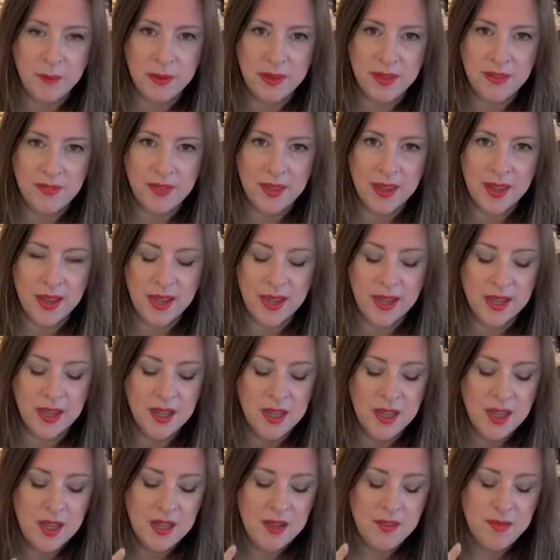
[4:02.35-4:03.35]
PVA,
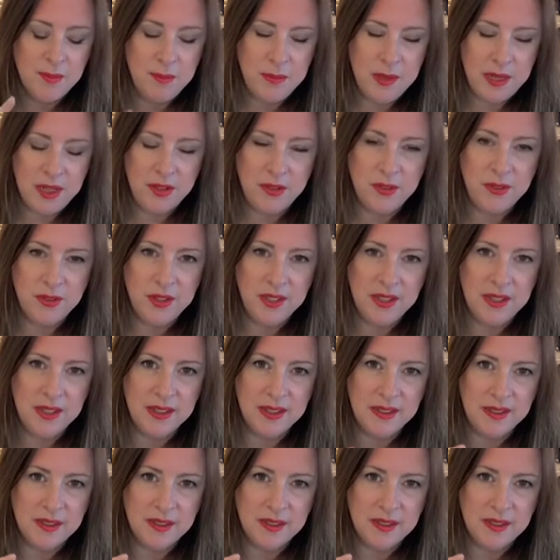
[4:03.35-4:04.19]
millinery